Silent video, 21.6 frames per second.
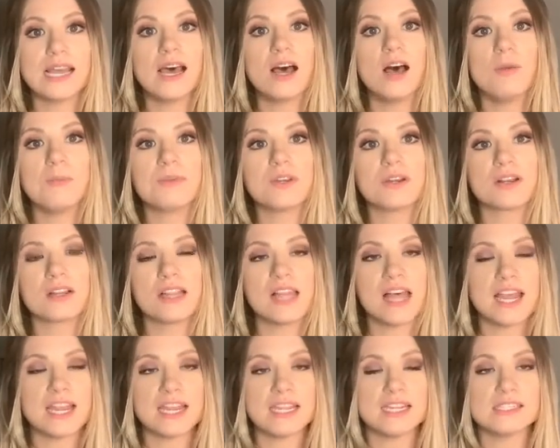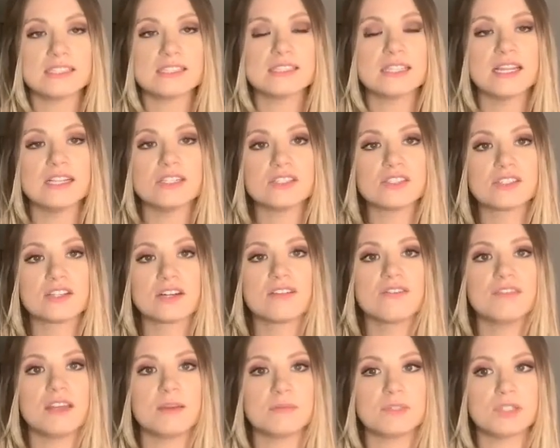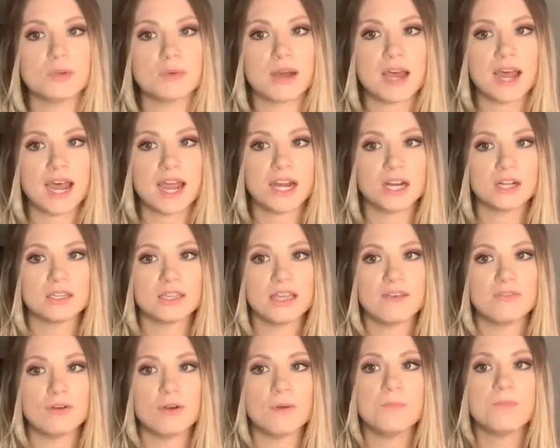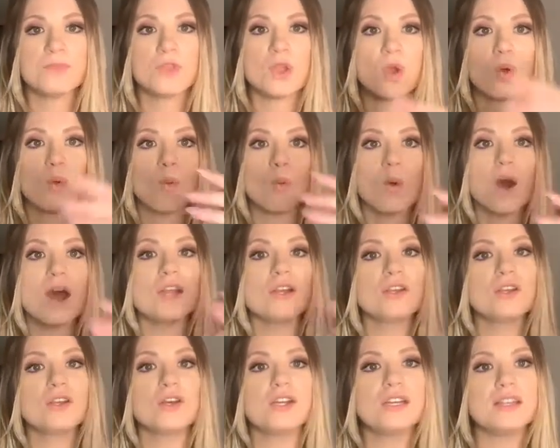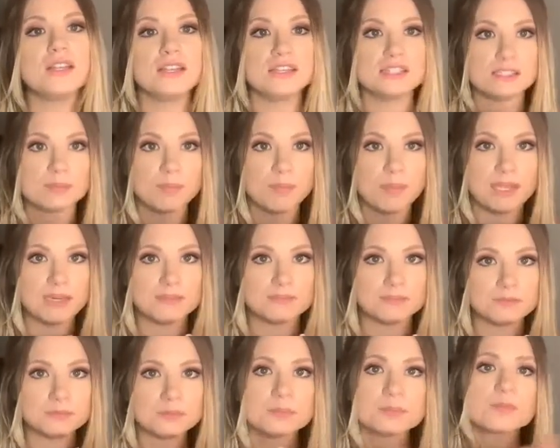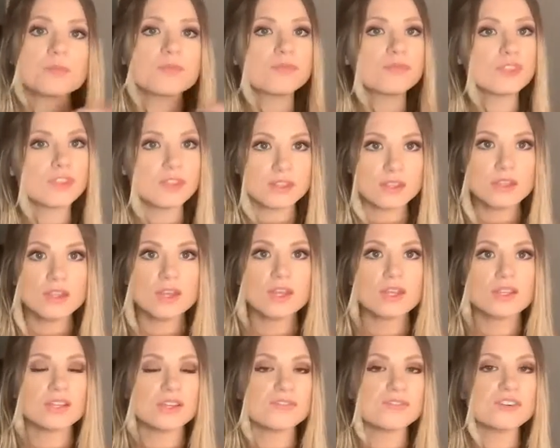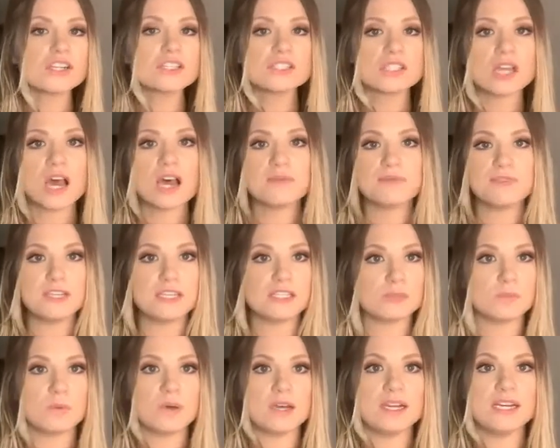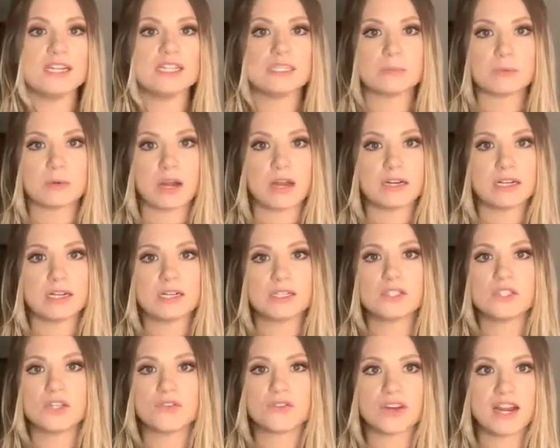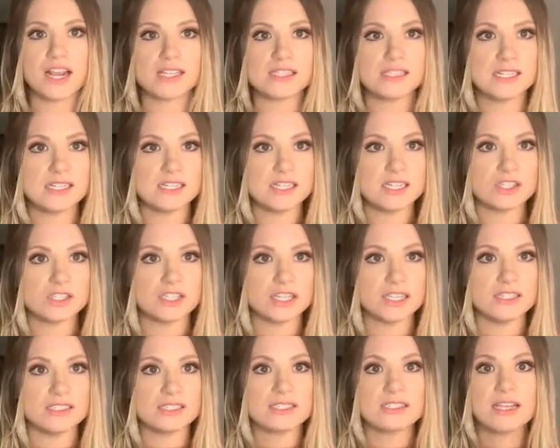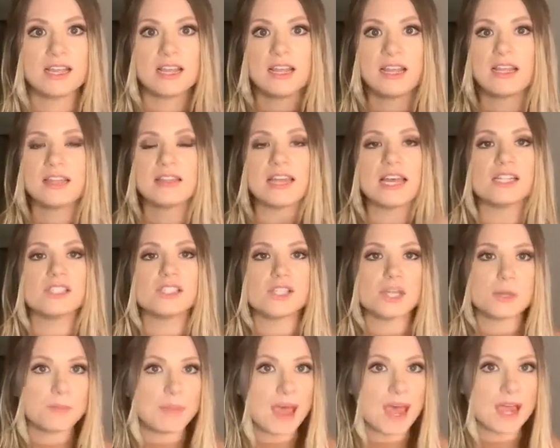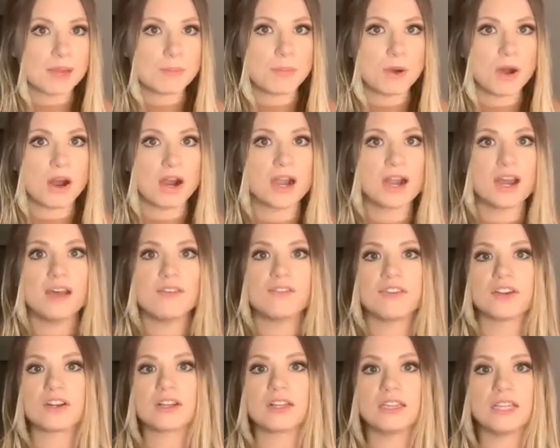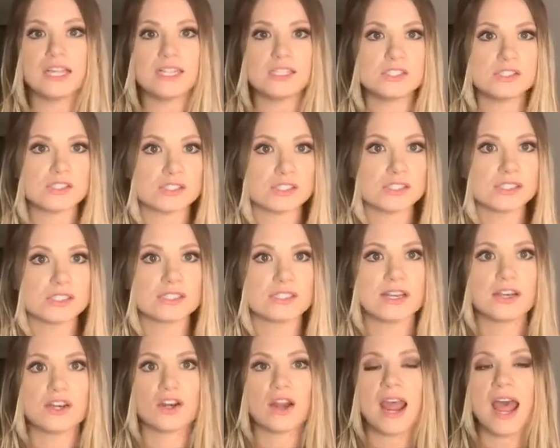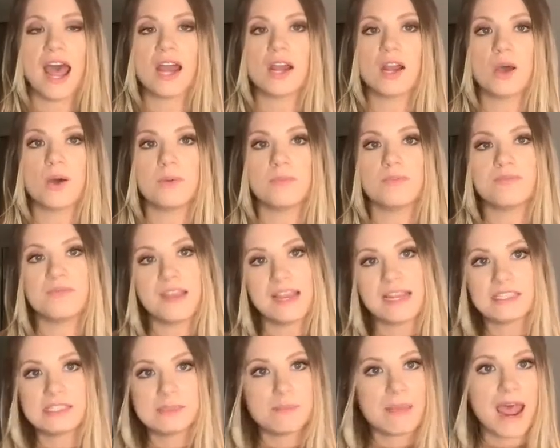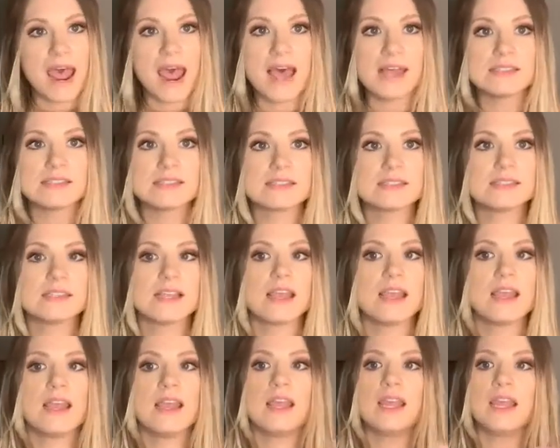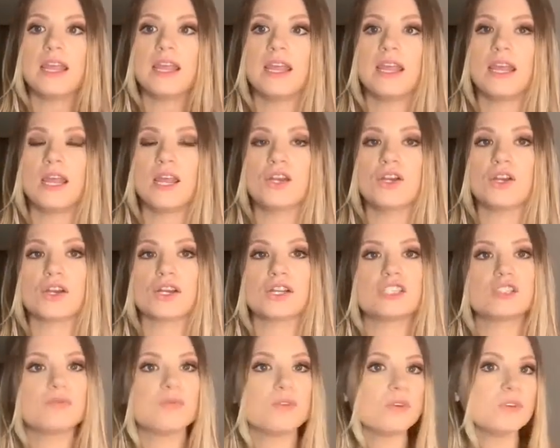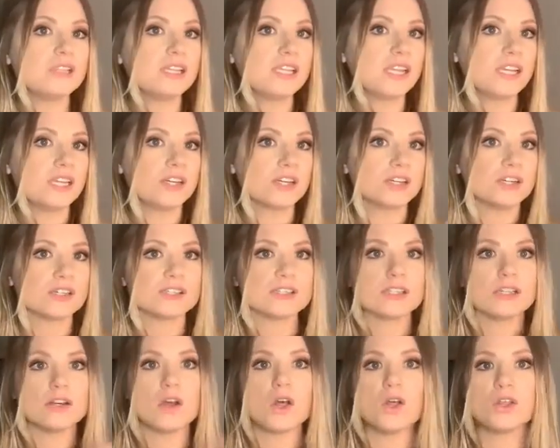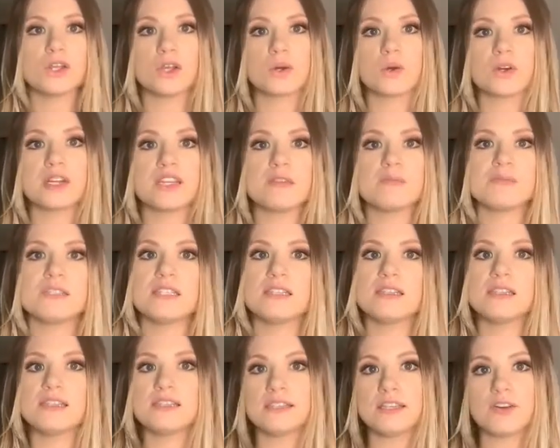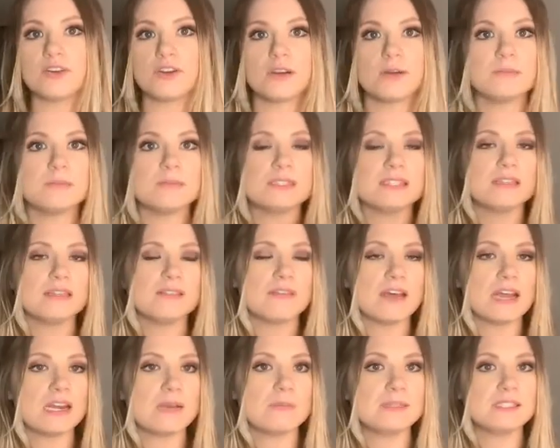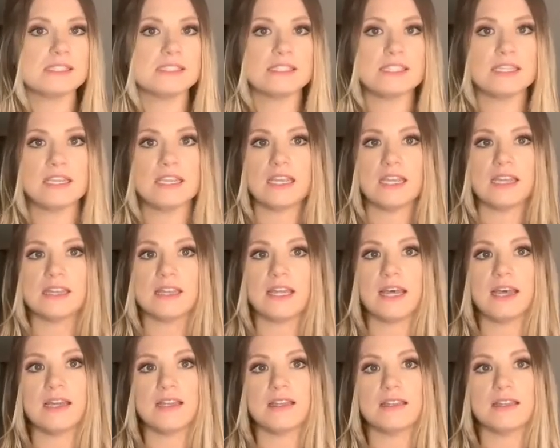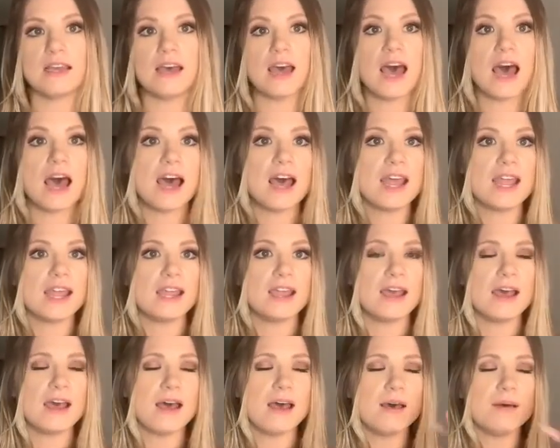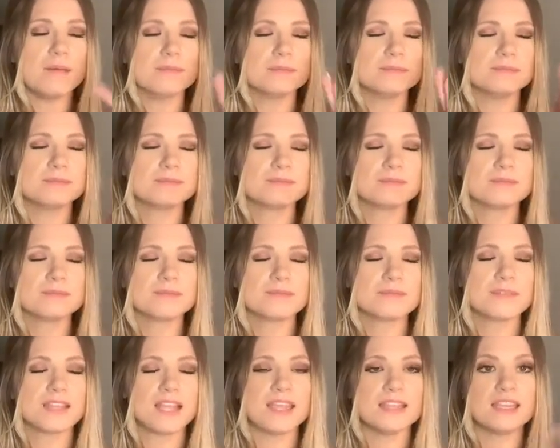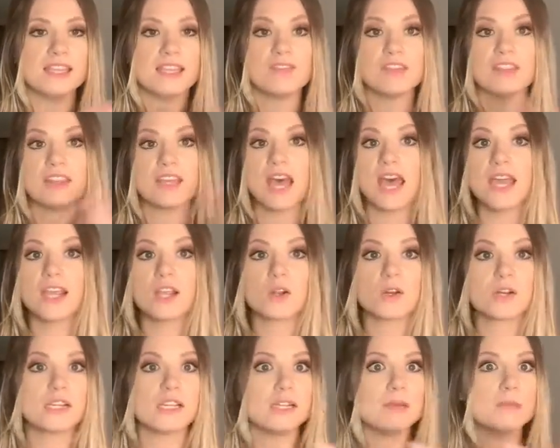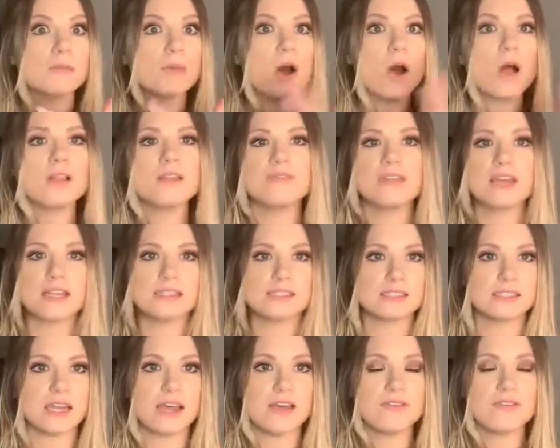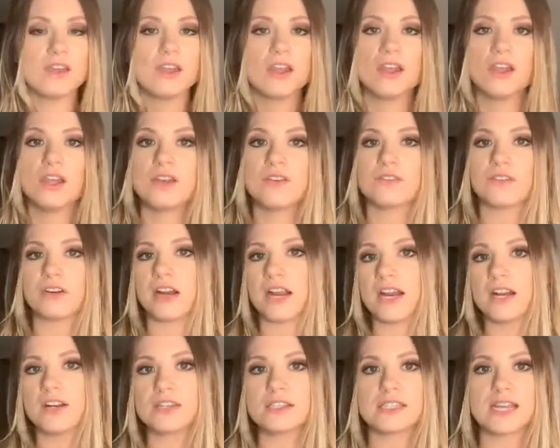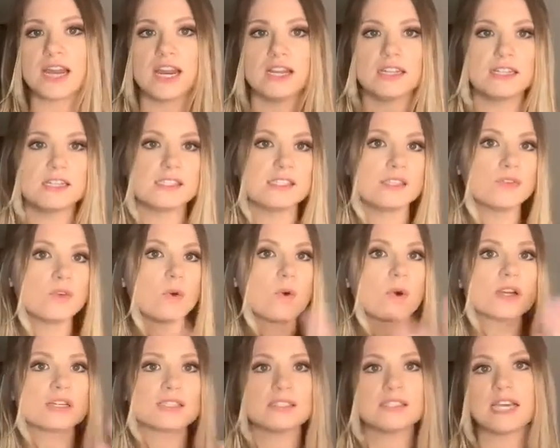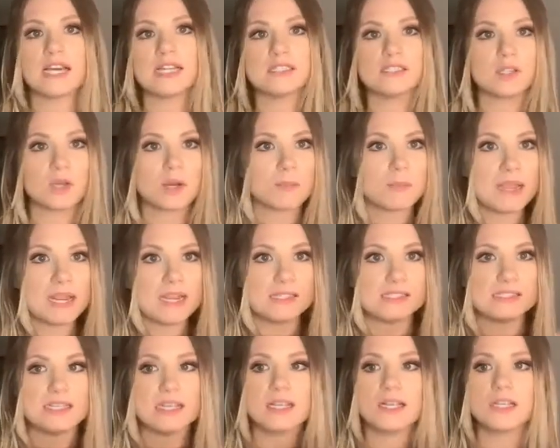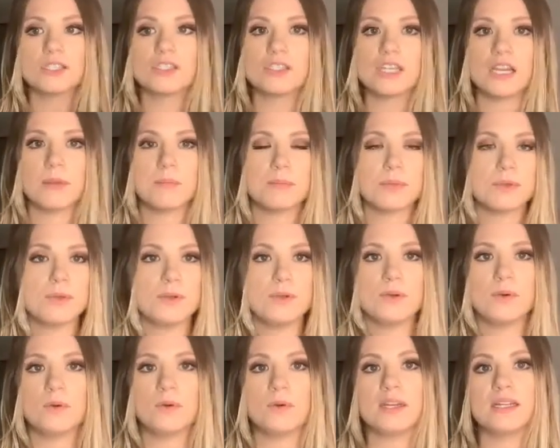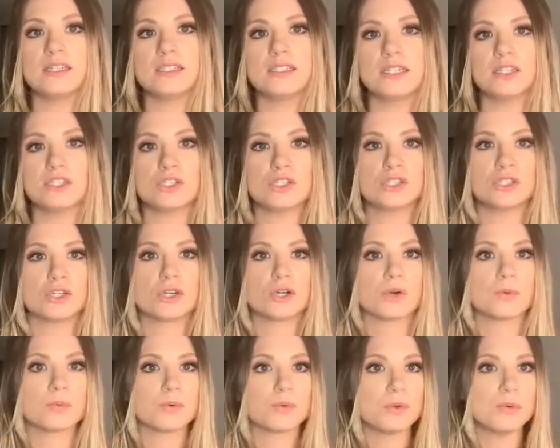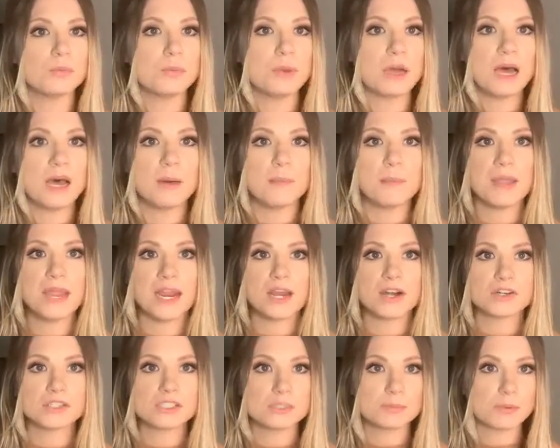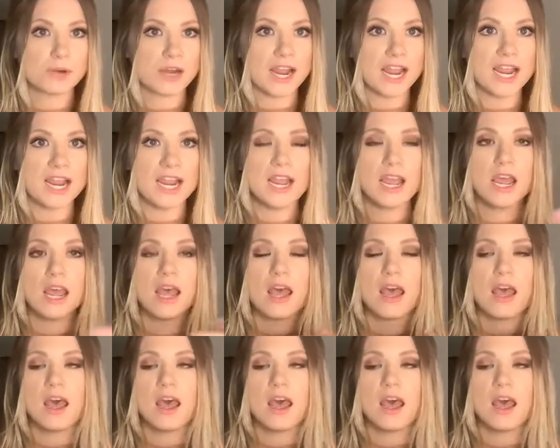to help your clients and serve them to a higher level. What could this mean? The first obvious one is product. So for estheticians, that's your back bar of your cleansers and your at-home face masks and your exfoliators and all the creams and the serums and the vitamin C and the eye, can't think of it, the eye cream, all of that stuff. For hairstylists, of course, that's your basic shampoo, conditioner, root pump, hairspray,